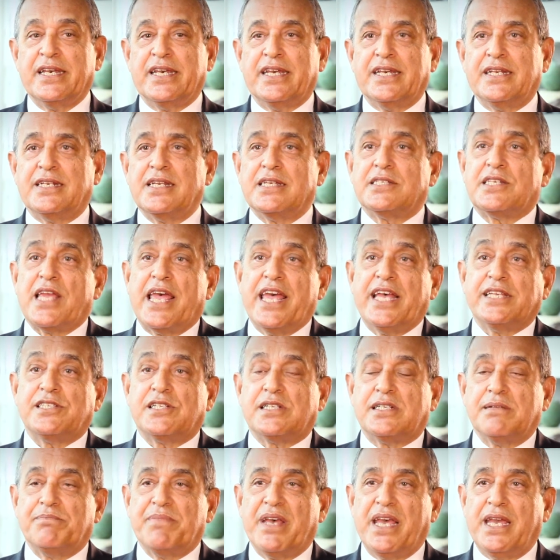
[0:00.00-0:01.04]
It is
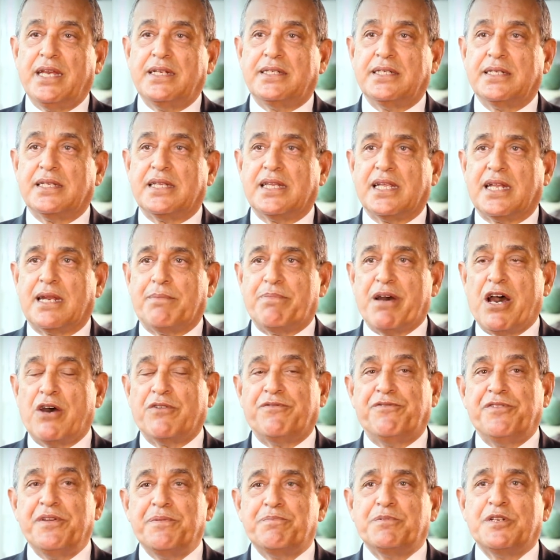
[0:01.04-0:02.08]
estimated that about
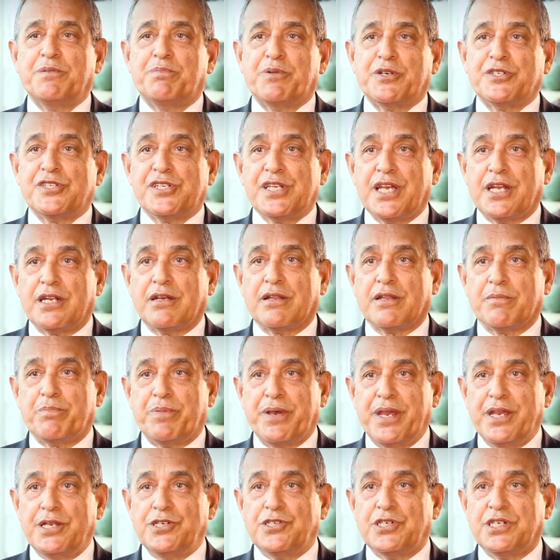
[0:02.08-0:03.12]
50% of the
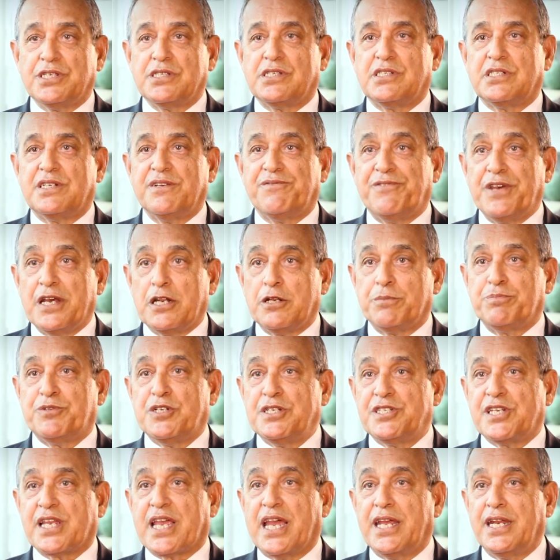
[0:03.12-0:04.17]
patients develop
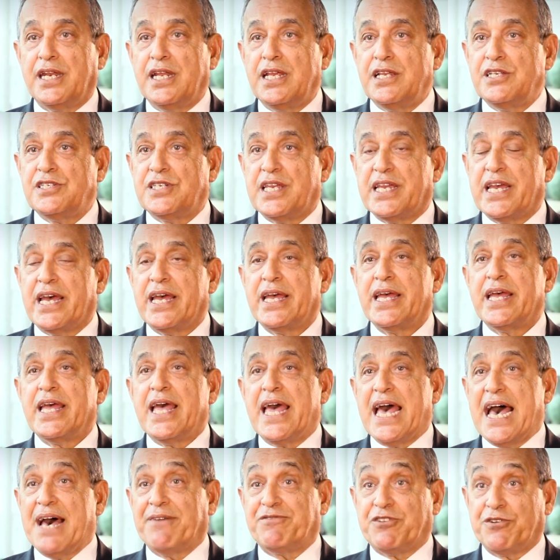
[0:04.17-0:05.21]
dyskinesia
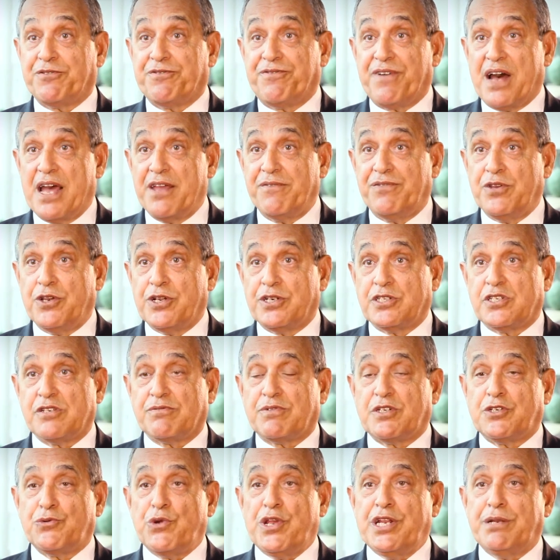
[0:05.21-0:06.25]
after 5 years
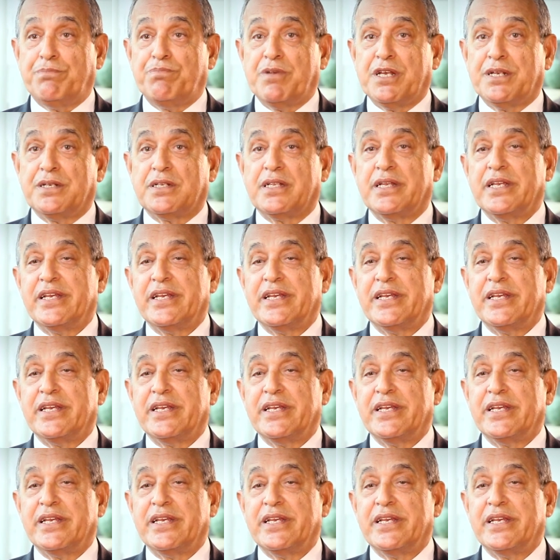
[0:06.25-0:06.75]
of treatment,